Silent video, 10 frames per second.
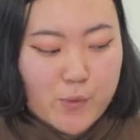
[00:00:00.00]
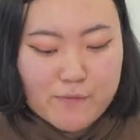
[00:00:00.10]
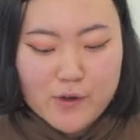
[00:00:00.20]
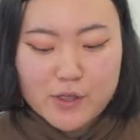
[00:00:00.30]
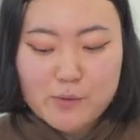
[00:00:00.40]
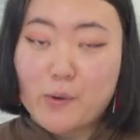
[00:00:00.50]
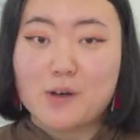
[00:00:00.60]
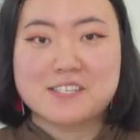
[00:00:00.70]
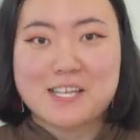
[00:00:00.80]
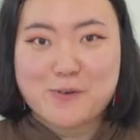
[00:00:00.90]
we've got the
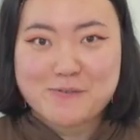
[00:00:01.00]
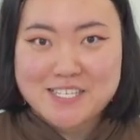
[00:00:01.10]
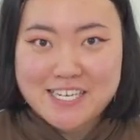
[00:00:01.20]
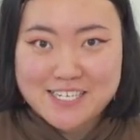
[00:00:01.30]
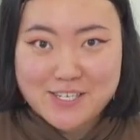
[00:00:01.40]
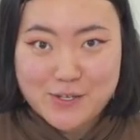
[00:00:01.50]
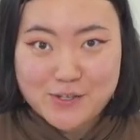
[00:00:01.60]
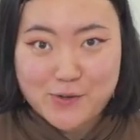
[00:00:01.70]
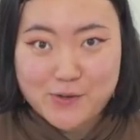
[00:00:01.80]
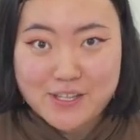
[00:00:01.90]
box that we've sent
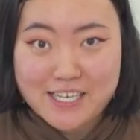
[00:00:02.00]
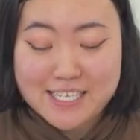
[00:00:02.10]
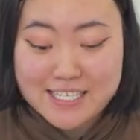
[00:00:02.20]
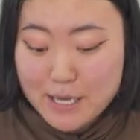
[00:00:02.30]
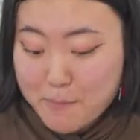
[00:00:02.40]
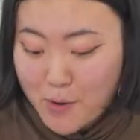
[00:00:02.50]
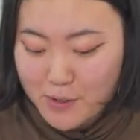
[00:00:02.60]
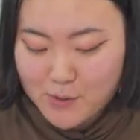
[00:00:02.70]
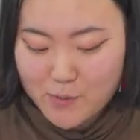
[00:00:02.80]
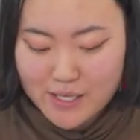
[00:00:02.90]
you the stem box